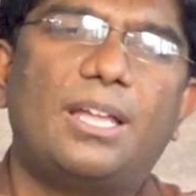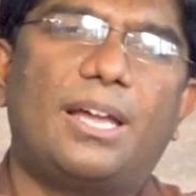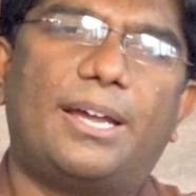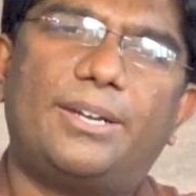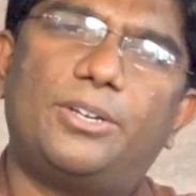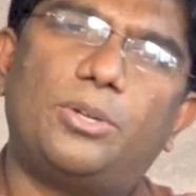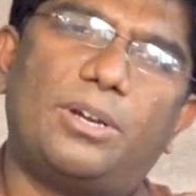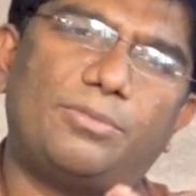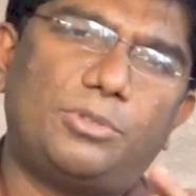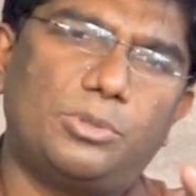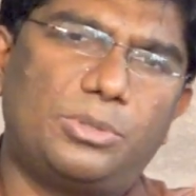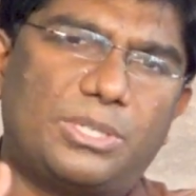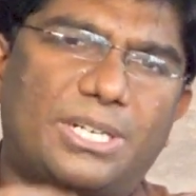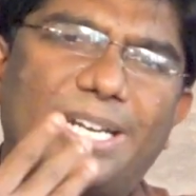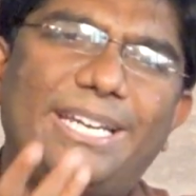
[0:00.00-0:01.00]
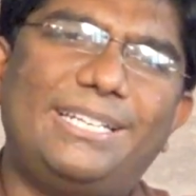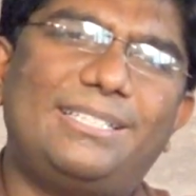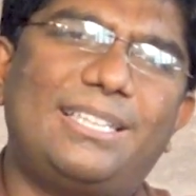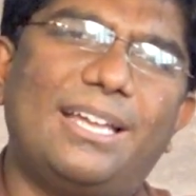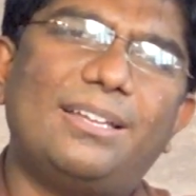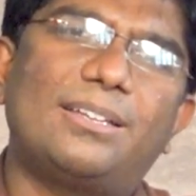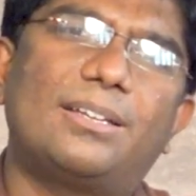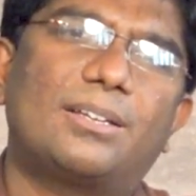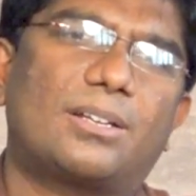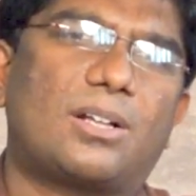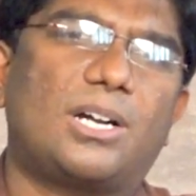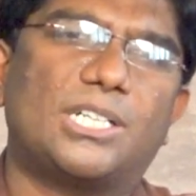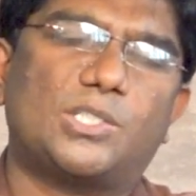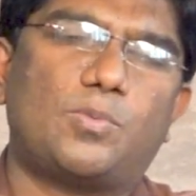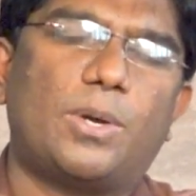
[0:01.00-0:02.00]
and you have to treat the
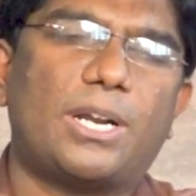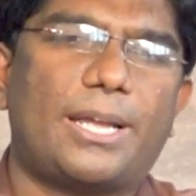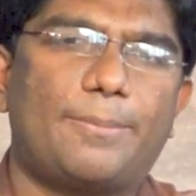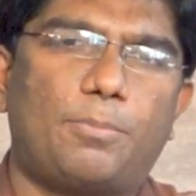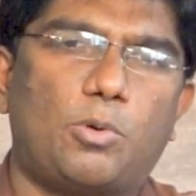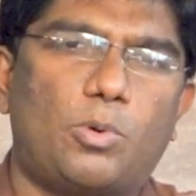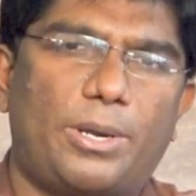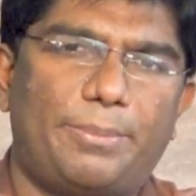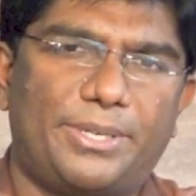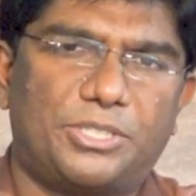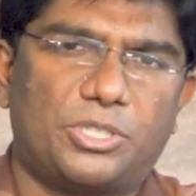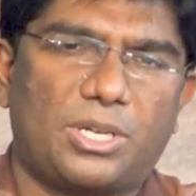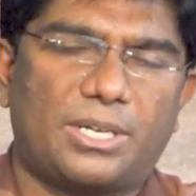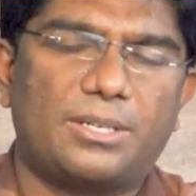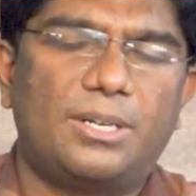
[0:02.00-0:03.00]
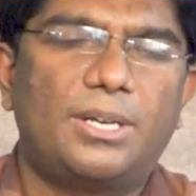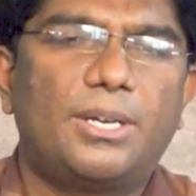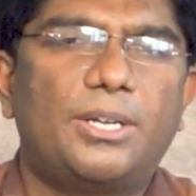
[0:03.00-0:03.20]
cause for hypovolemic shock.